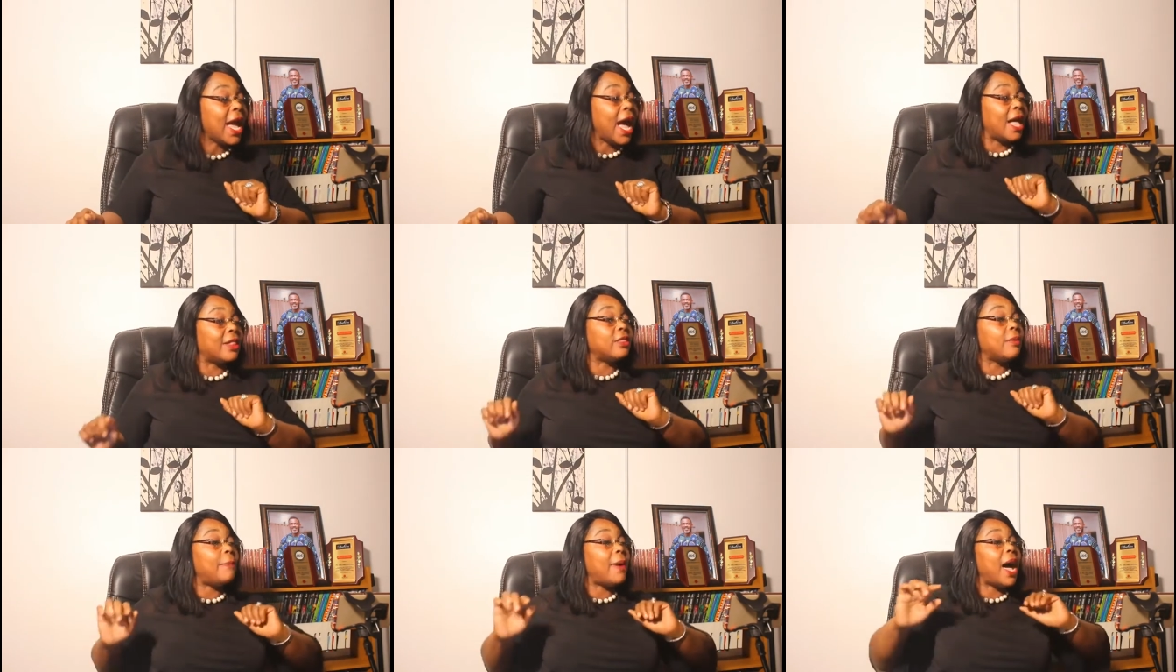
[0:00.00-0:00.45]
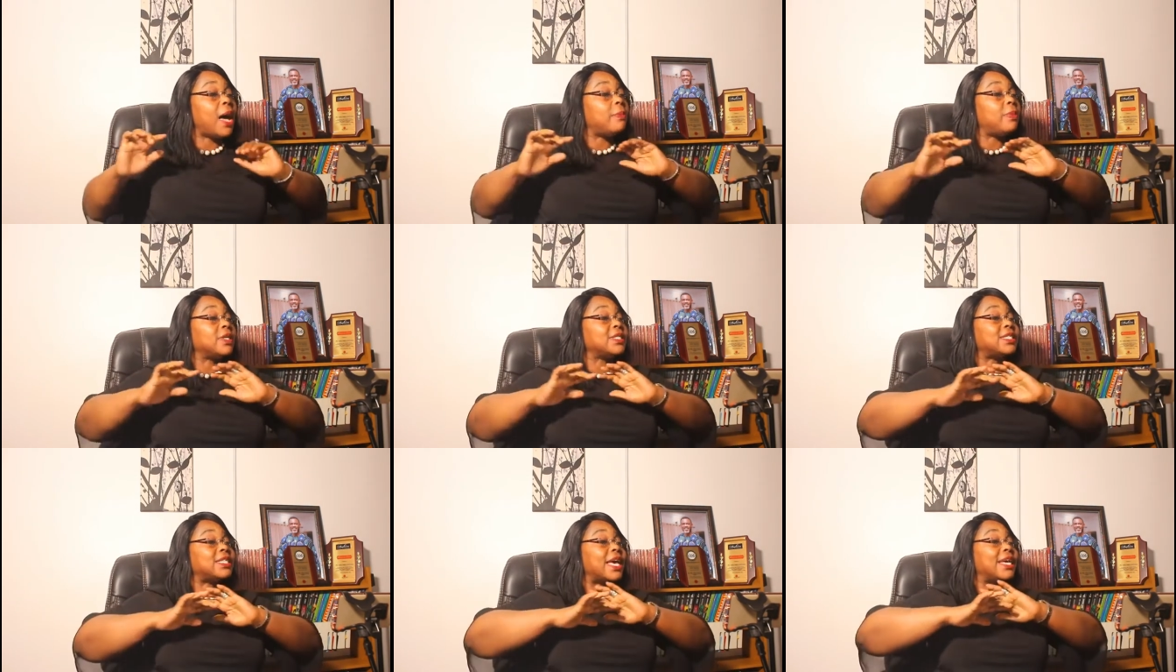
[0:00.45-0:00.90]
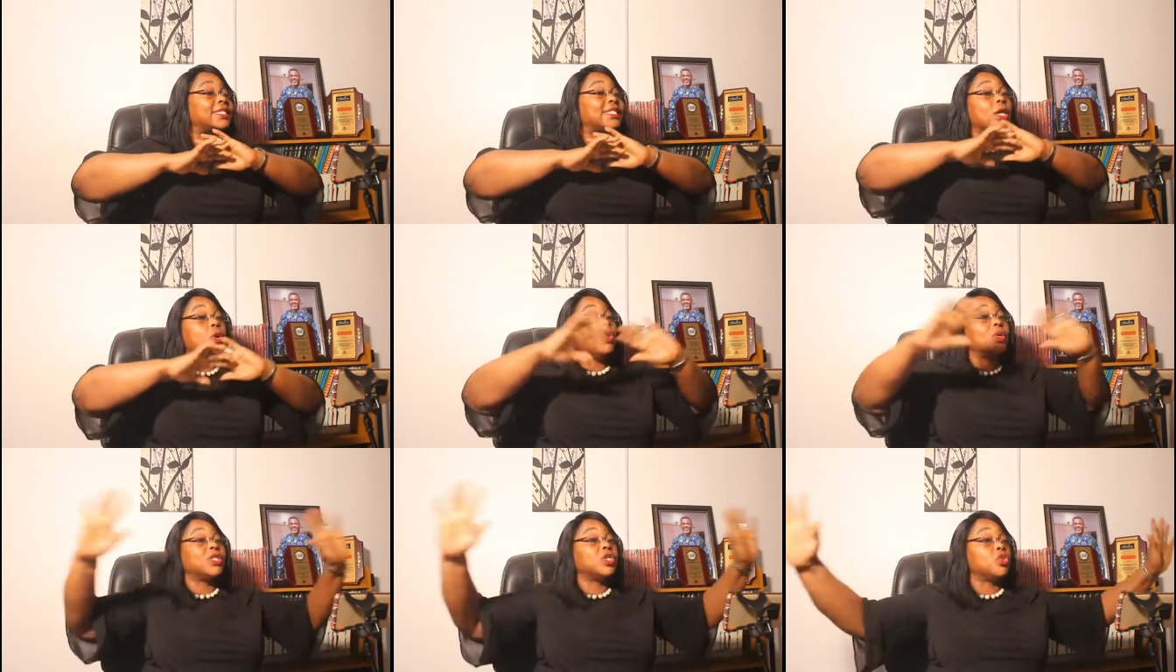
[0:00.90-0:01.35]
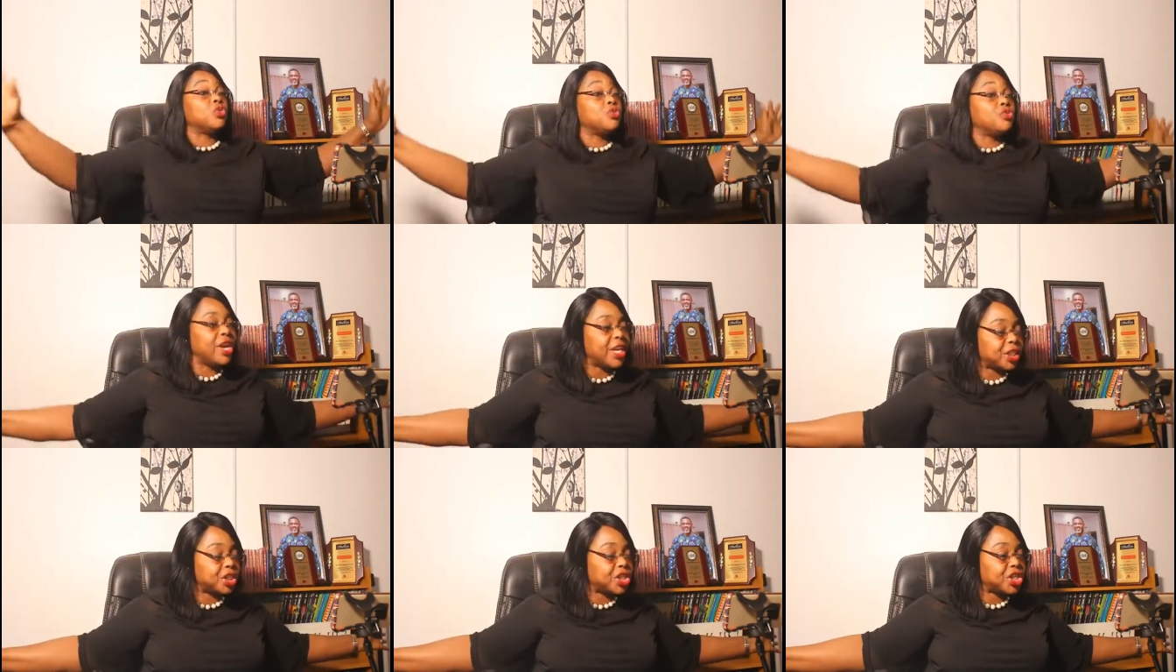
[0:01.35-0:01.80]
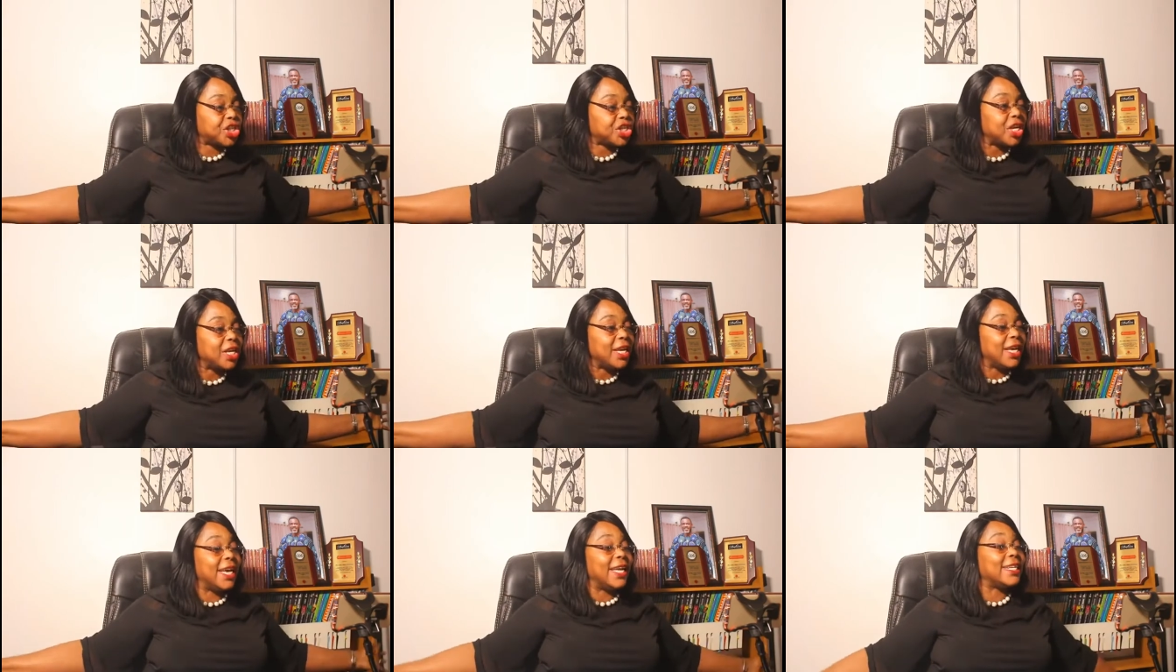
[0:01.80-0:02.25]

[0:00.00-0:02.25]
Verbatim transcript: And the Bible says he was rich